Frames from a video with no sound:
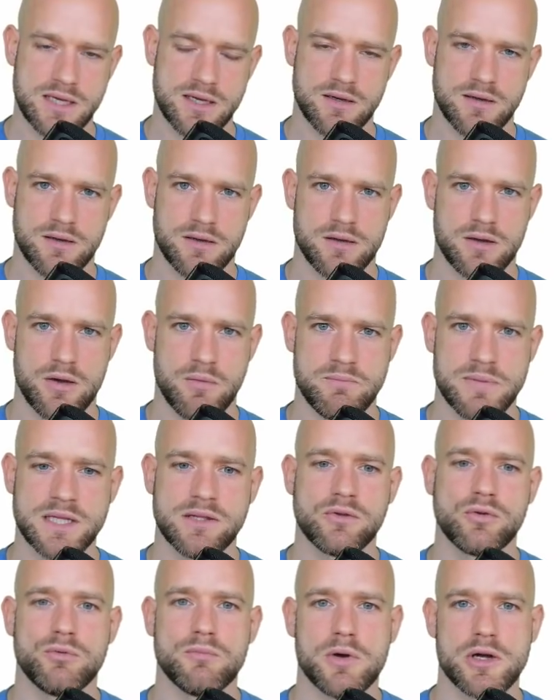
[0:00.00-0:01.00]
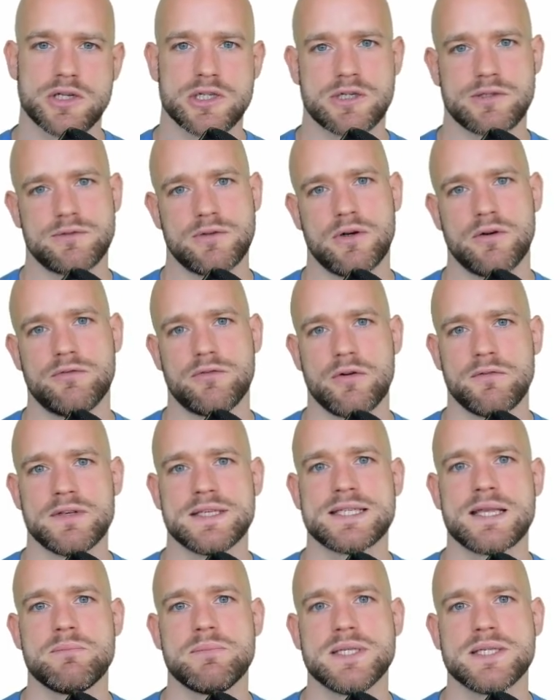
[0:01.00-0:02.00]
a bit too much for
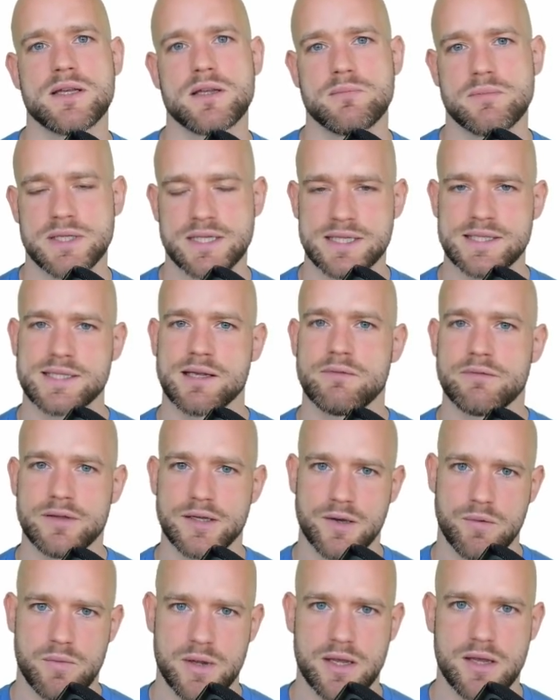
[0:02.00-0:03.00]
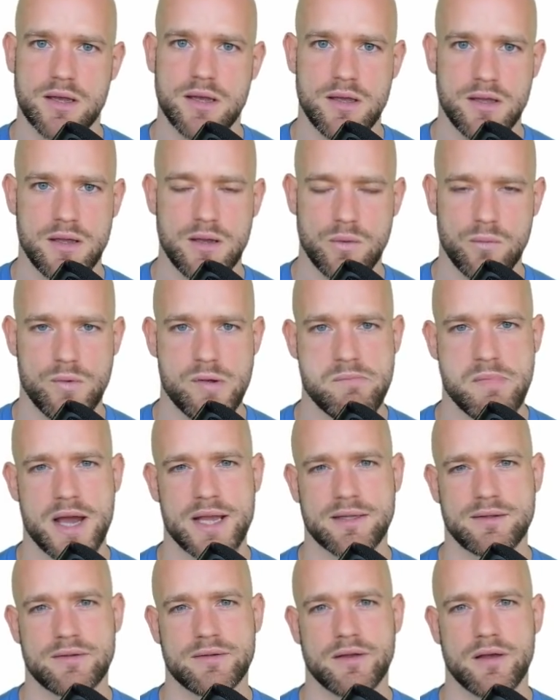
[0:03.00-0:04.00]
this episode, but it's something we
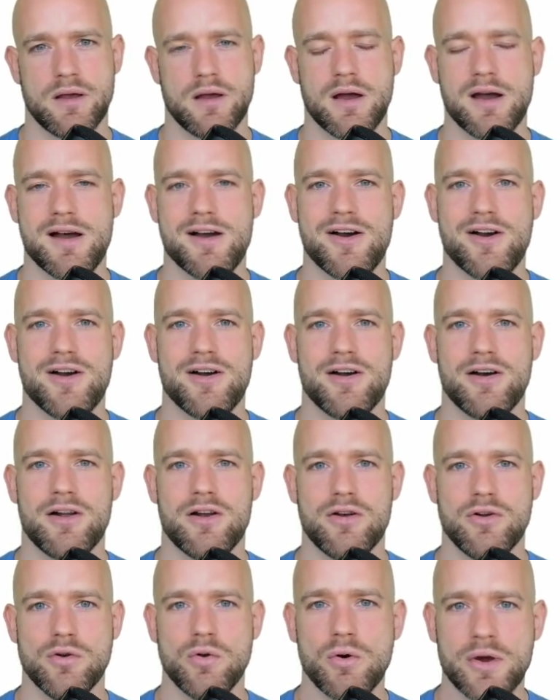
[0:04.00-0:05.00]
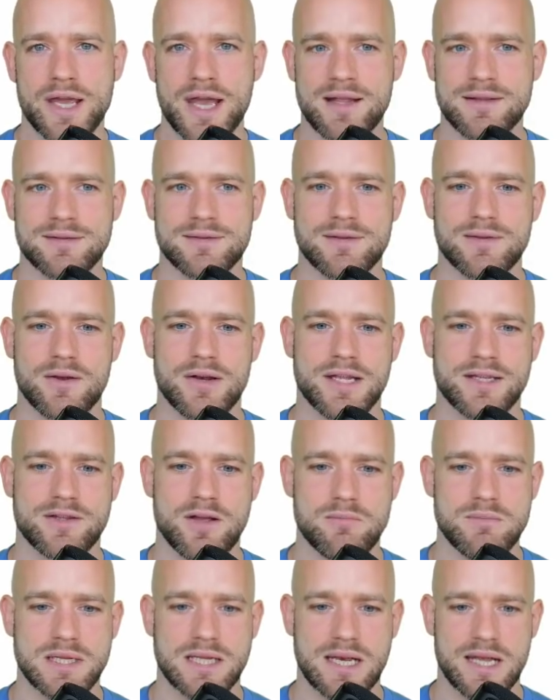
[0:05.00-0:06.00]
might look at a
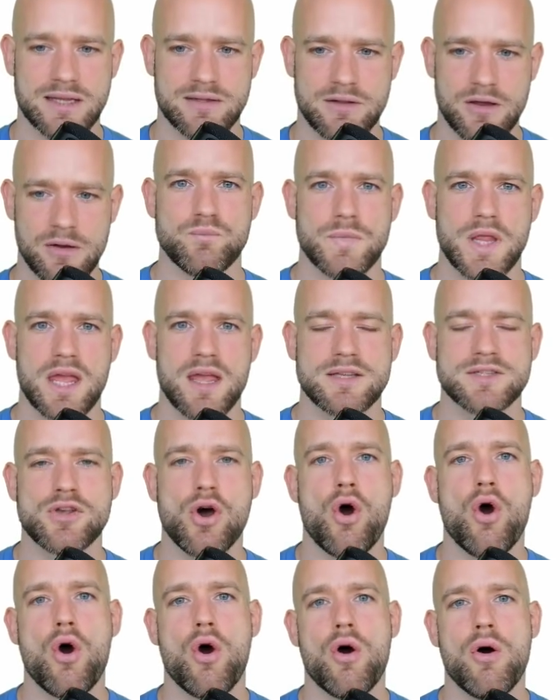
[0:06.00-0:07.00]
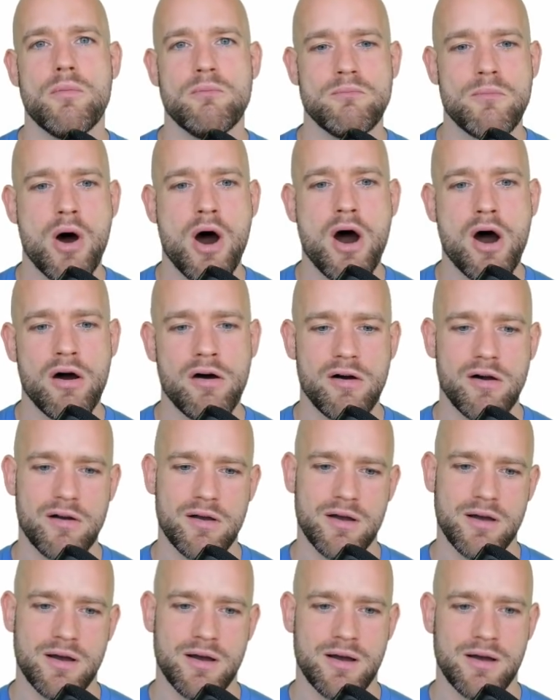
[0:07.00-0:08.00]
little bit later. So more
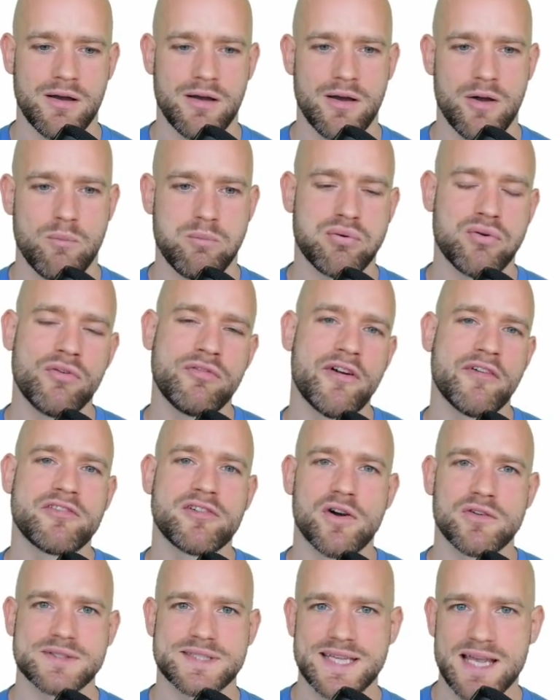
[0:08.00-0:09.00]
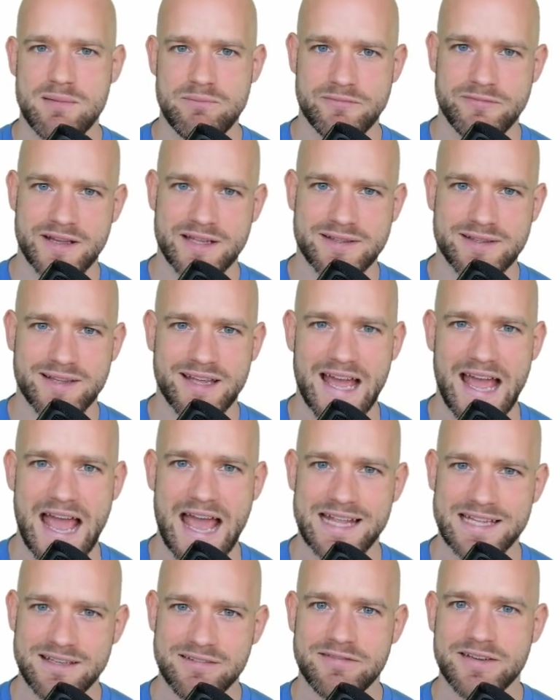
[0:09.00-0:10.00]
a proof of concept than
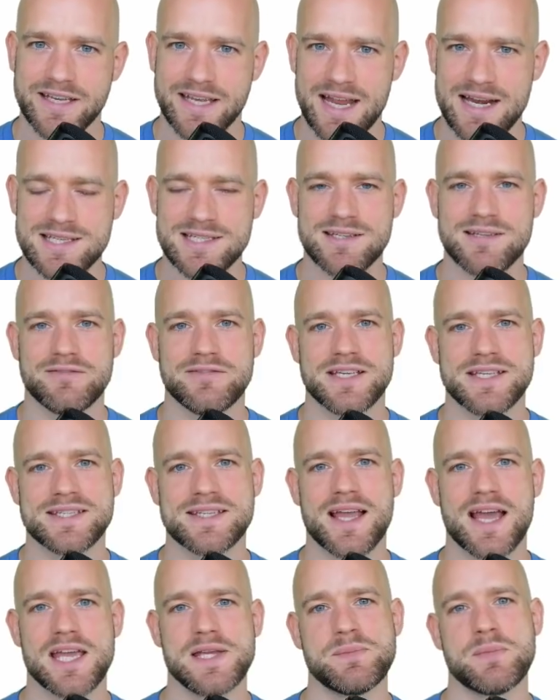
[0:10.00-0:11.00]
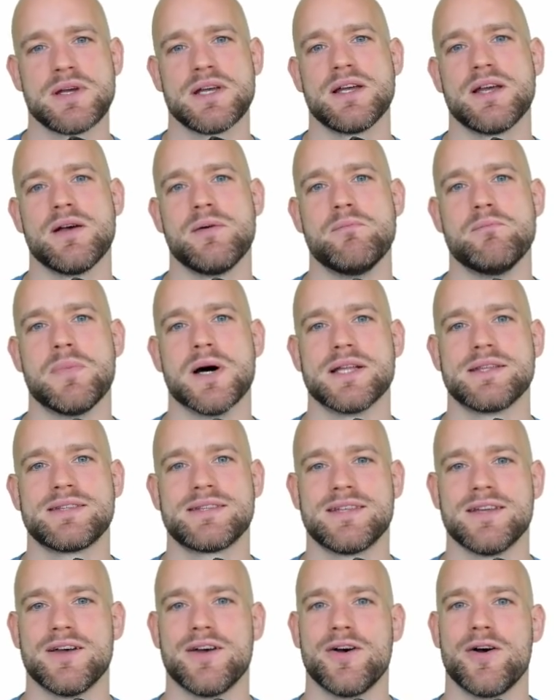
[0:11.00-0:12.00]
anything else this time.
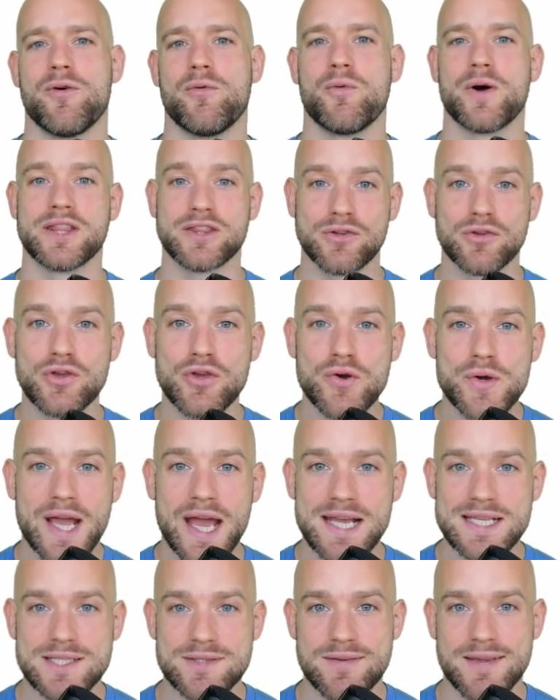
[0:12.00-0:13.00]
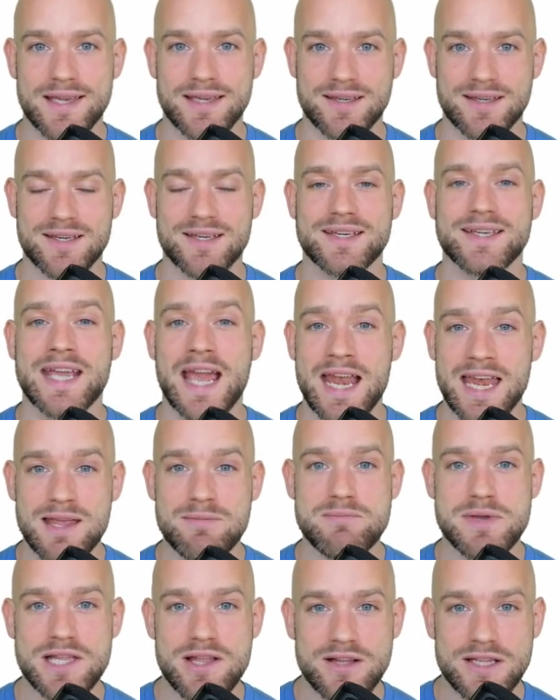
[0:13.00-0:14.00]
But what do you guys think? Can
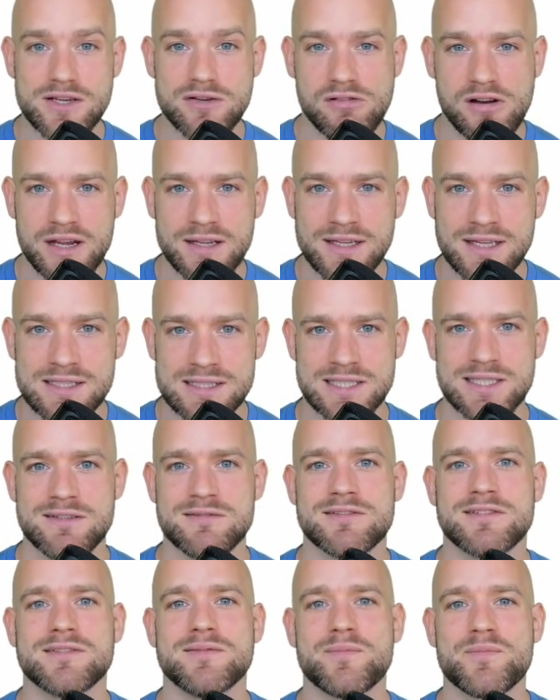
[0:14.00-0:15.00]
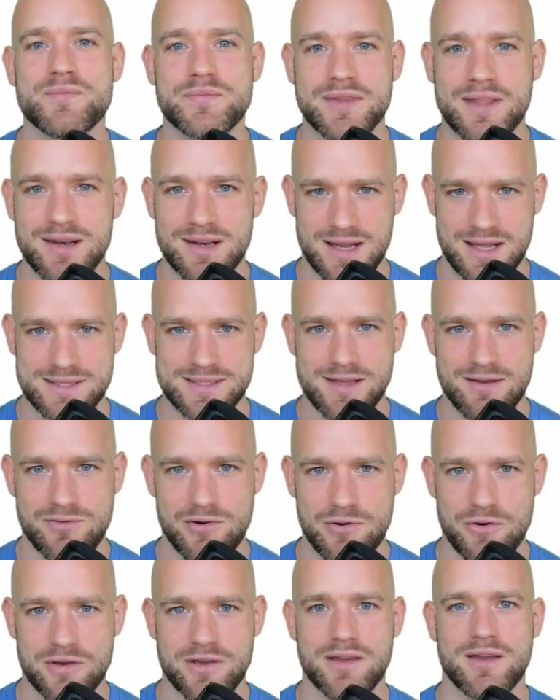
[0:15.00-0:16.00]
it be done in React Native? Let's have a
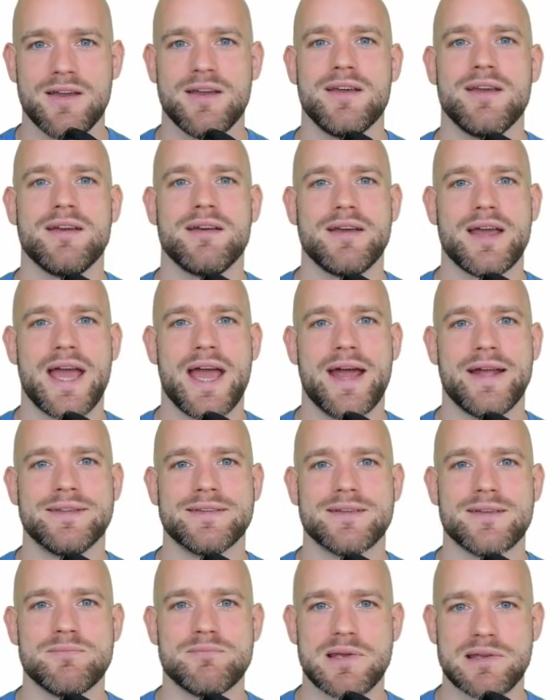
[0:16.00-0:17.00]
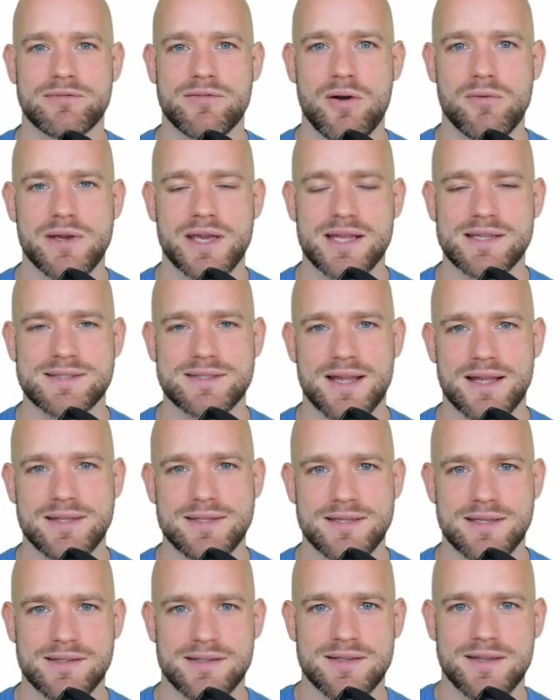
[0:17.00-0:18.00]
look. And before we get
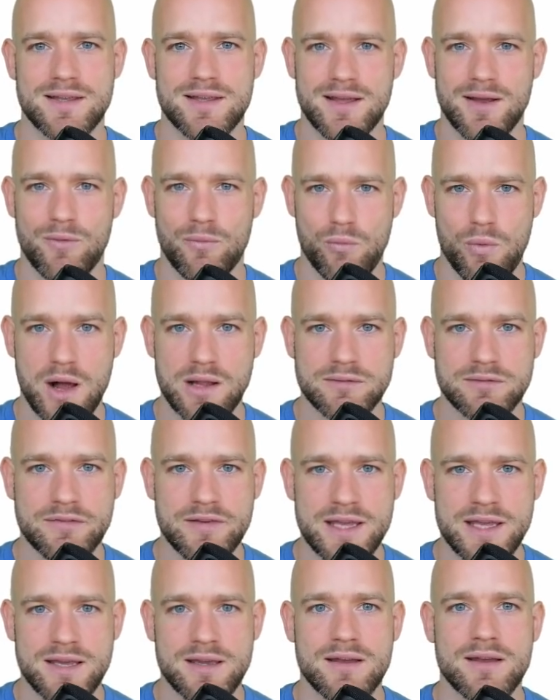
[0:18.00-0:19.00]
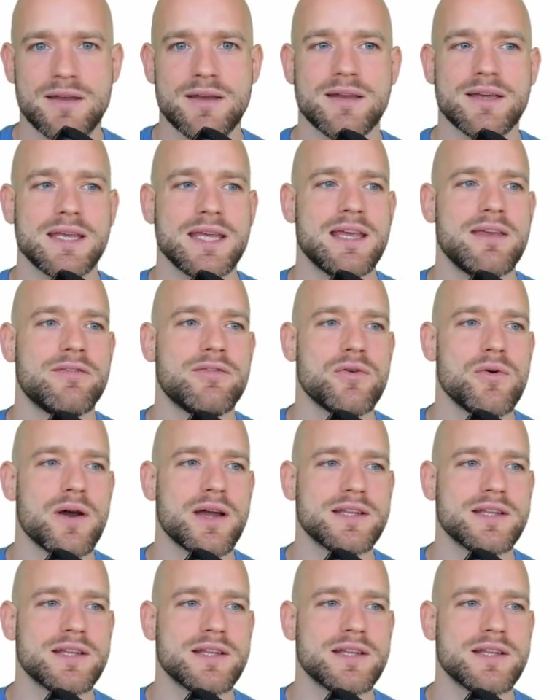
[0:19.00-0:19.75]
started, one thing, if you are